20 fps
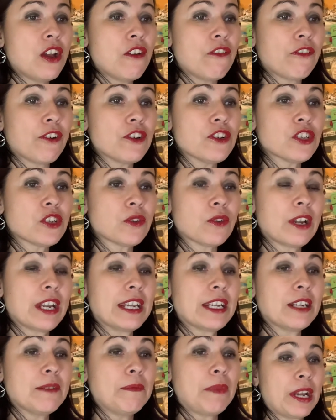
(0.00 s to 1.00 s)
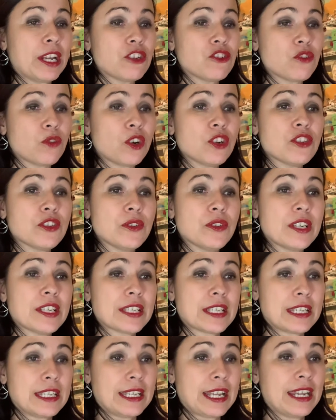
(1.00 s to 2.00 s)
first created George
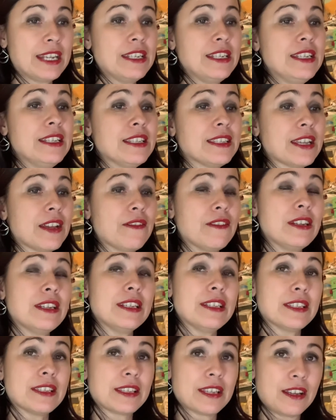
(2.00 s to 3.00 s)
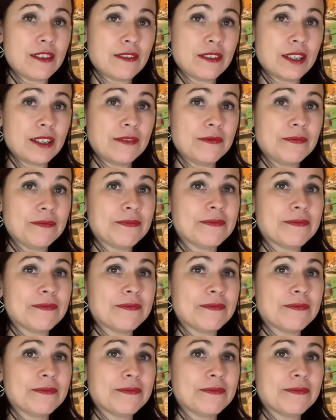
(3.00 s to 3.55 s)
Lucas in 1977.